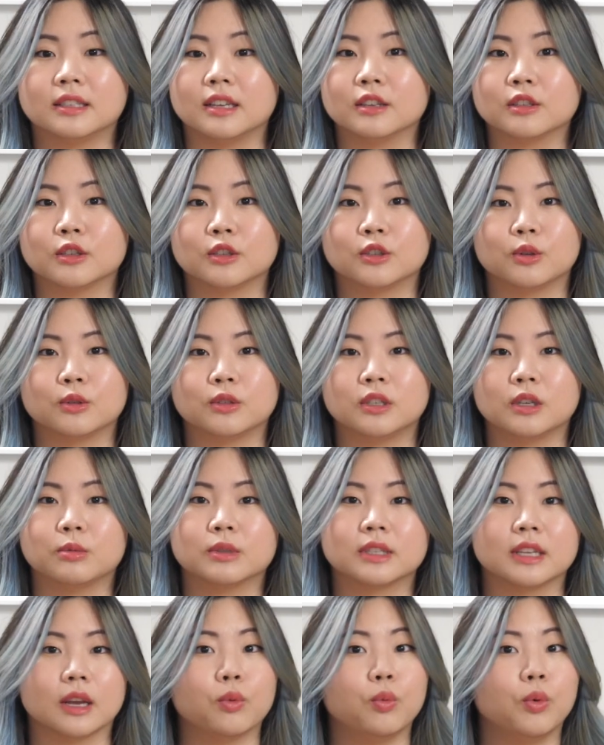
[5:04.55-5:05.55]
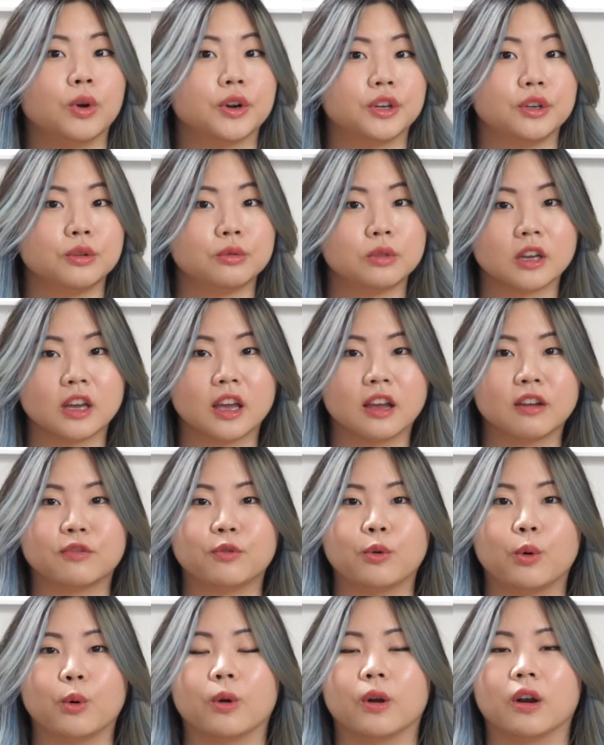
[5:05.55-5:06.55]
sales associate was like, what are you looking
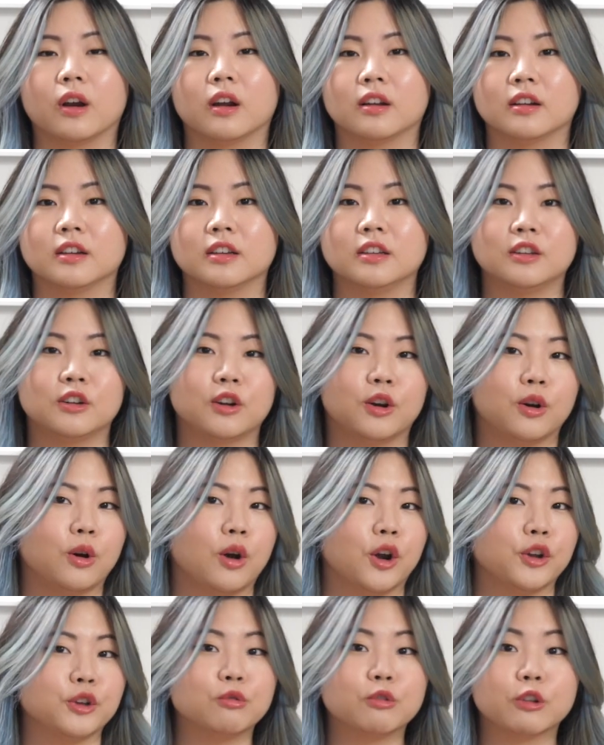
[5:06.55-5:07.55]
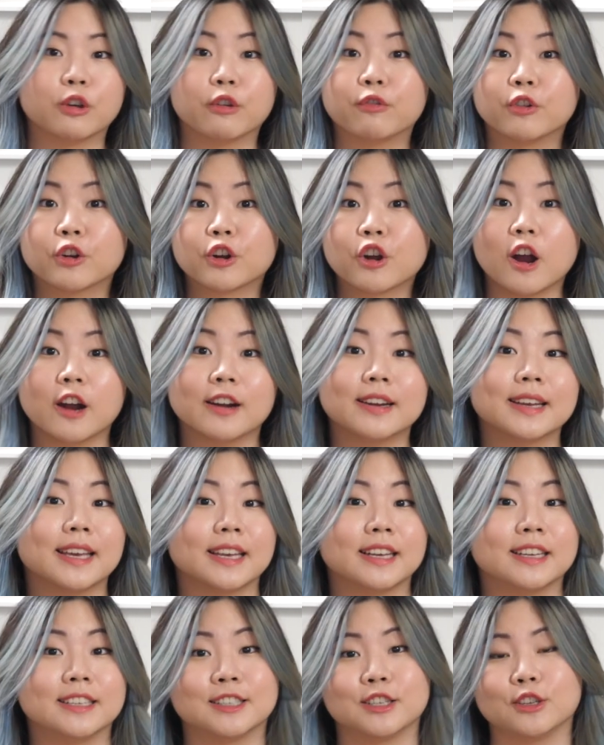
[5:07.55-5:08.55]
for? You know, are you looking for
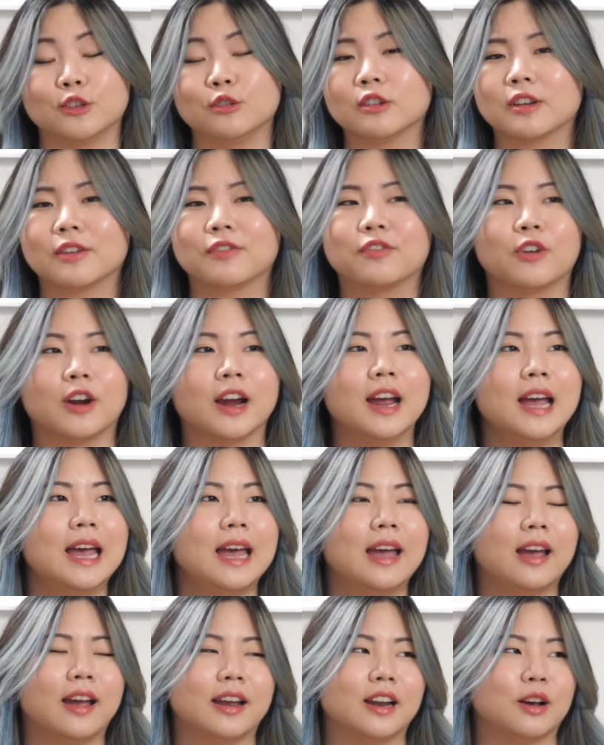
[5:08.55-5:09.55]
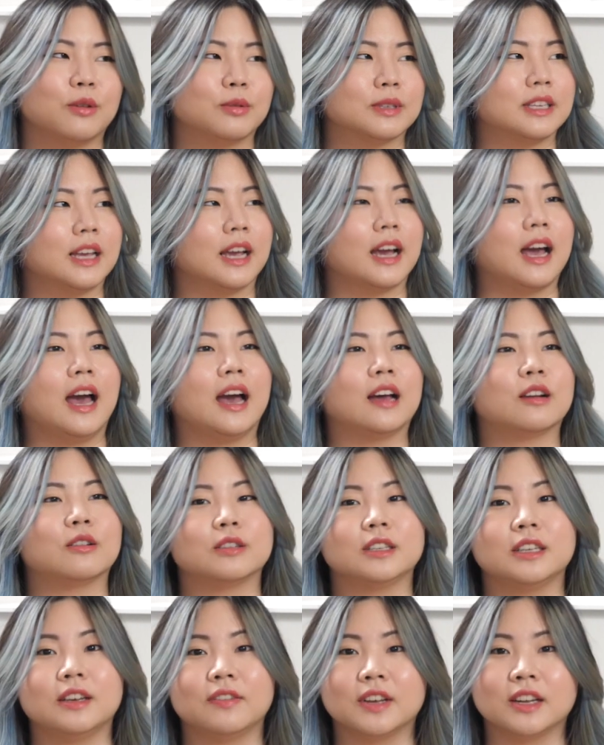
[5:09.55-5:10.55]
cardigans? Are you looking for? And I was like, I
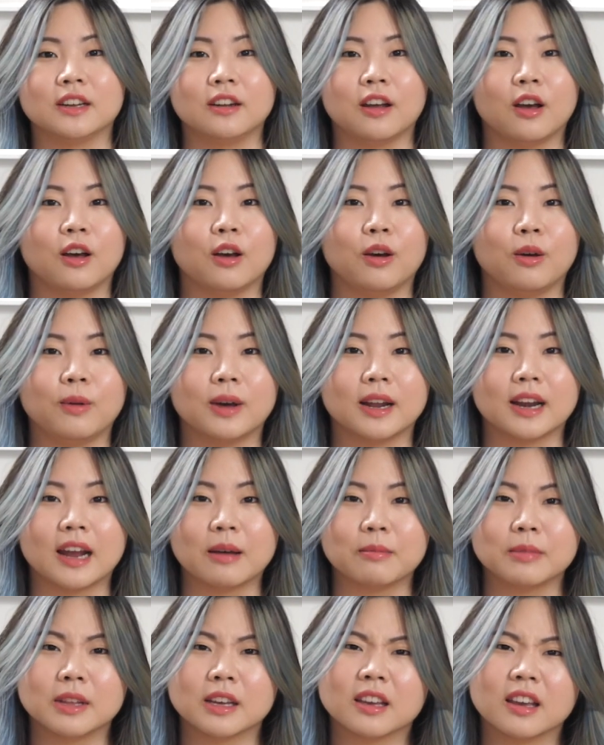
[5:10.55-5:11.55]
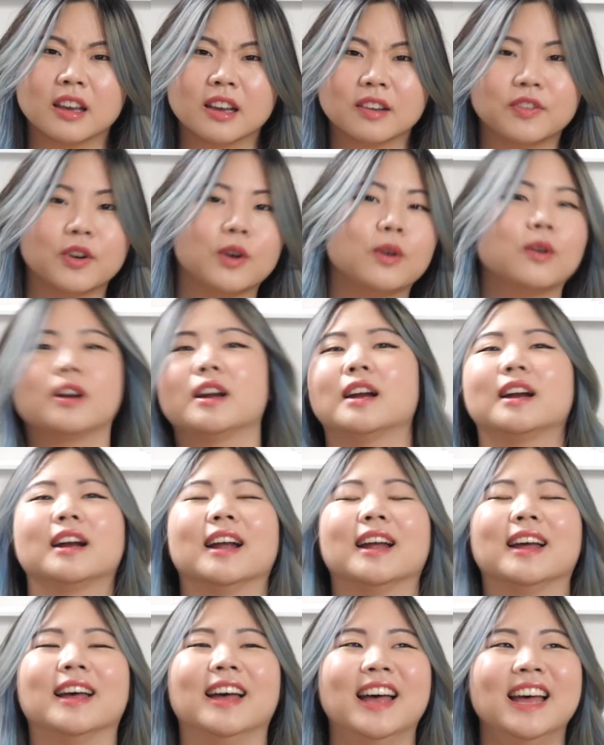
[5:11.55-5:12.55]
don't even know what I'm looking for.
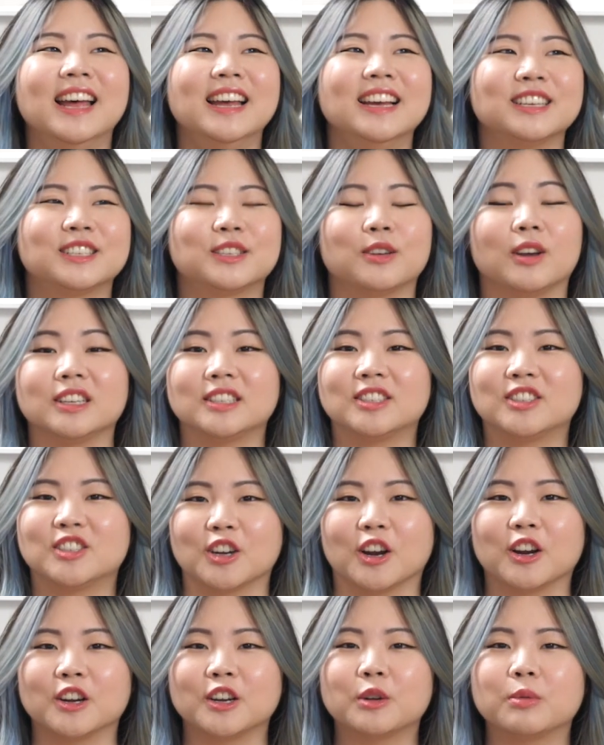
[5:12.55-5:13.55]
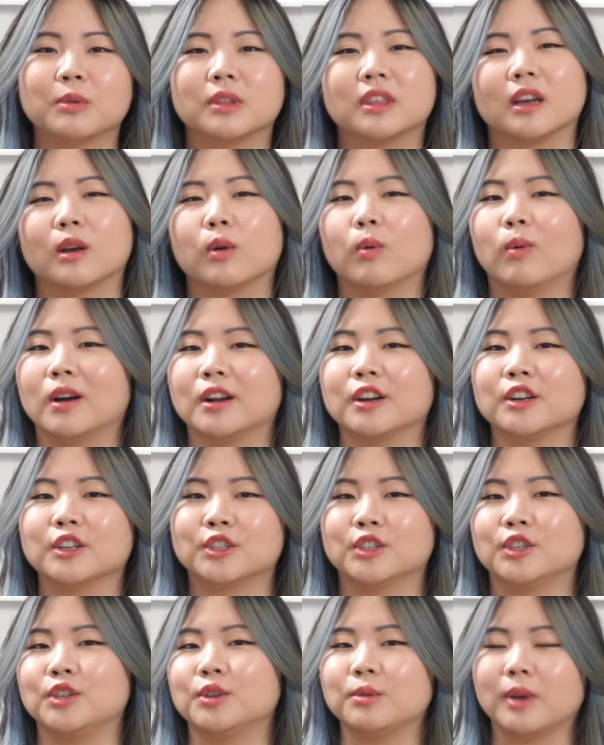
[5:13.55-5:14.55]
So I started with like 1 or
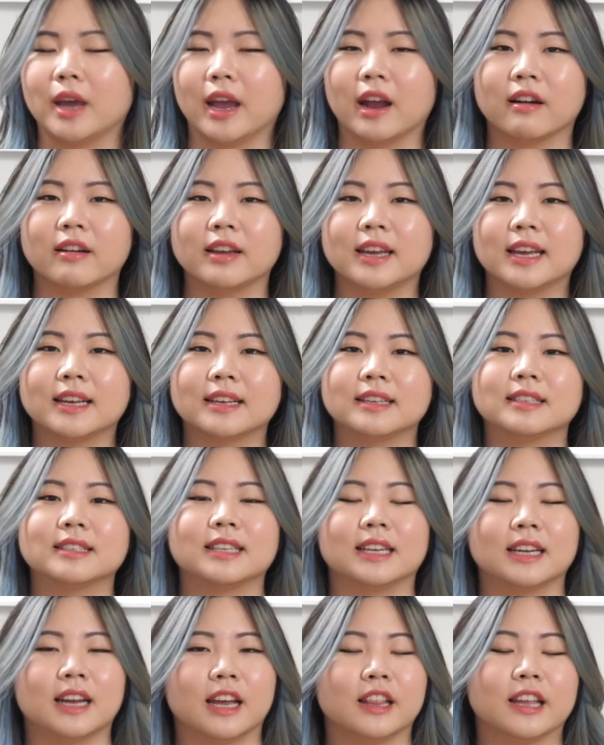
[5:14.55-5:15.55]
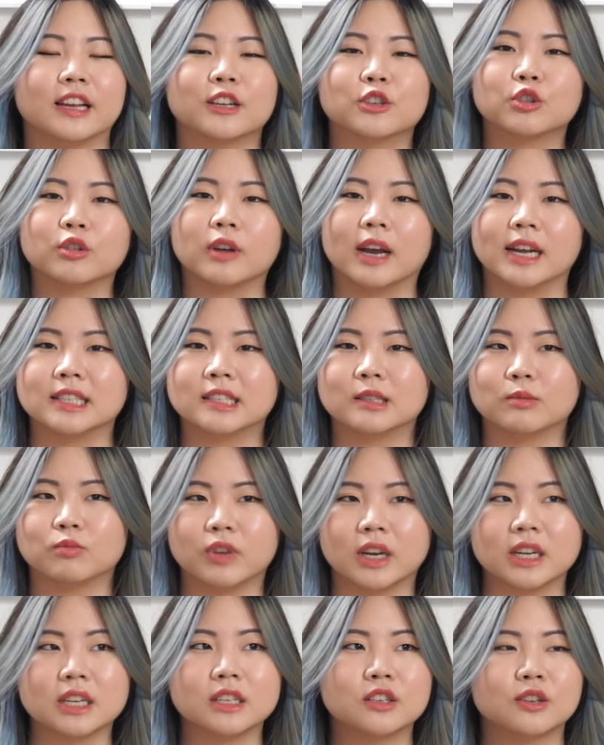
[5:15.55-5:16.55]
2 areas, and I like tried some
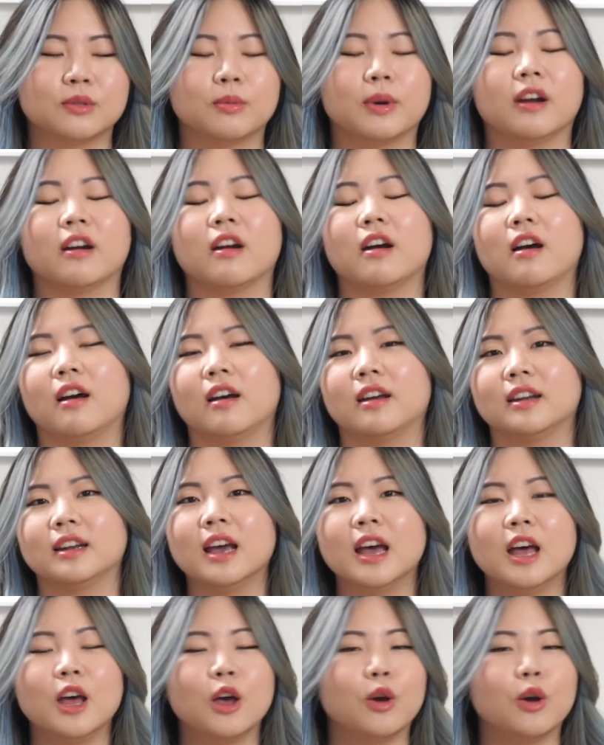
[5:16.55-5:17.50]
ready to wear on.